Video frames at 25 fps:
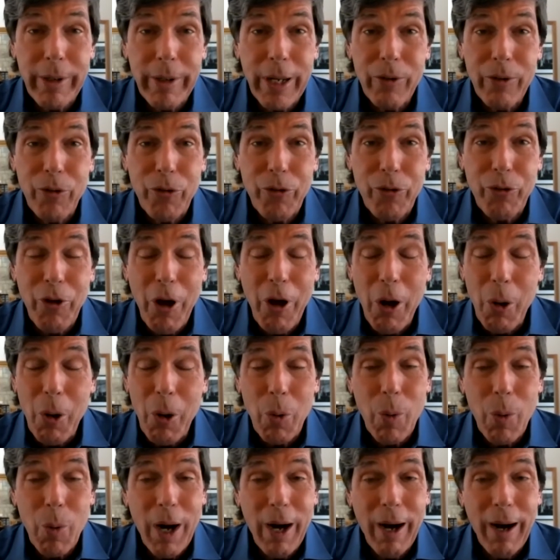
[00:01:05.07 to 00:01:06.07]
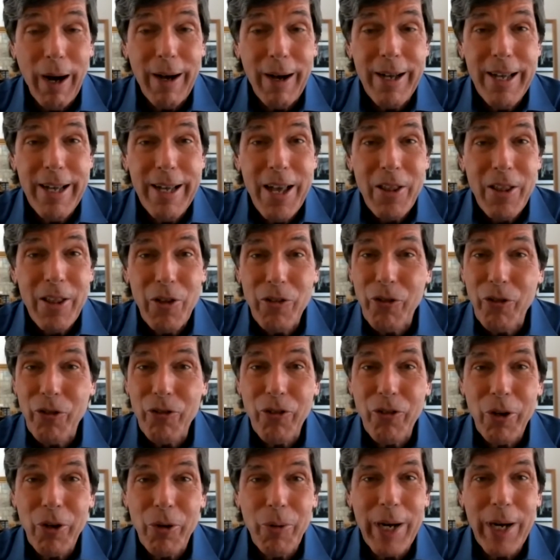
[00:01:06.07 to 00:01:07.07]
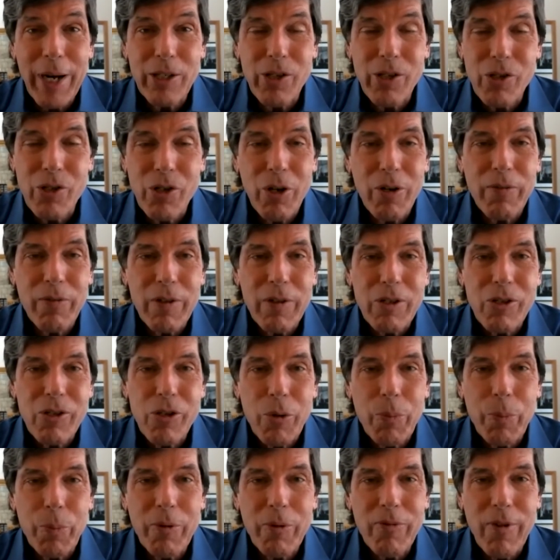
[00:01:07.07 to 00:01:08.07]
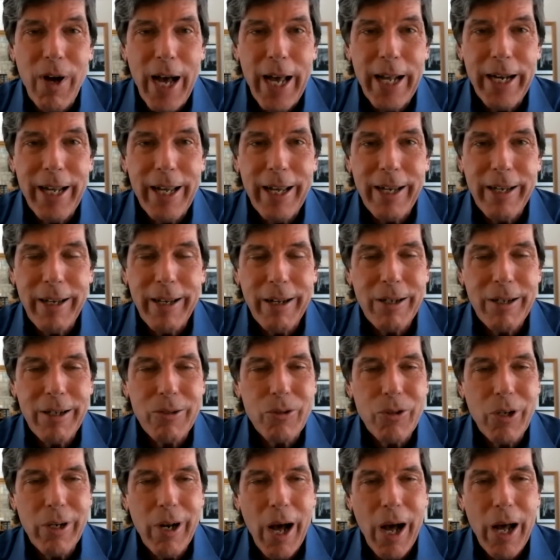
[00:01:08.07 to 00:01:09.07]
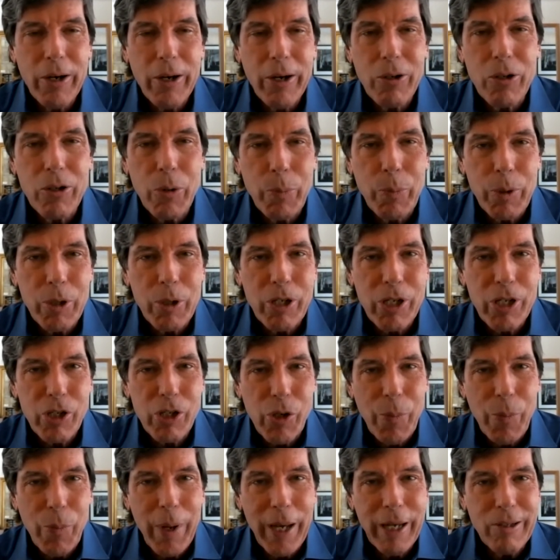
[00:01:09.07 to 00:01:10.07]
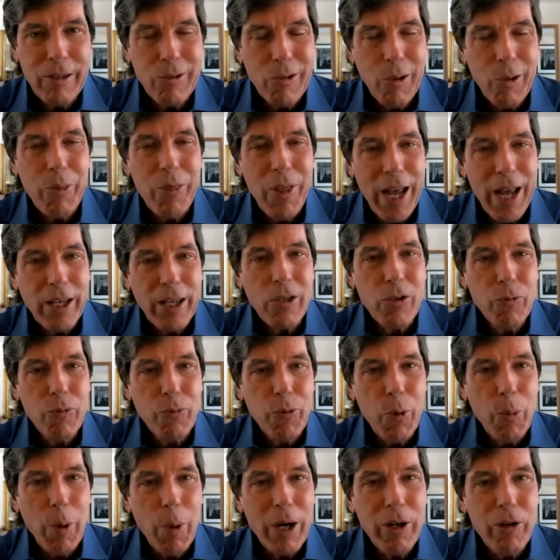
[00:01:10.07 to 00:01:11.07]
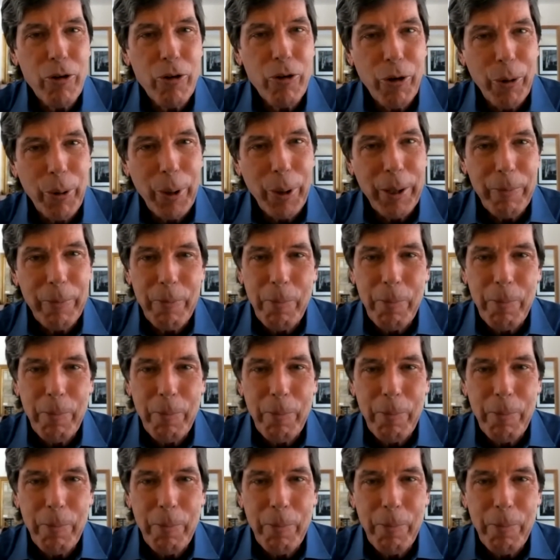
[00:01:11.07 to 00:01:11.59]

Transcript: And so this is a great service you're providing, and it's an honor to participate. So thank you for what you're doing.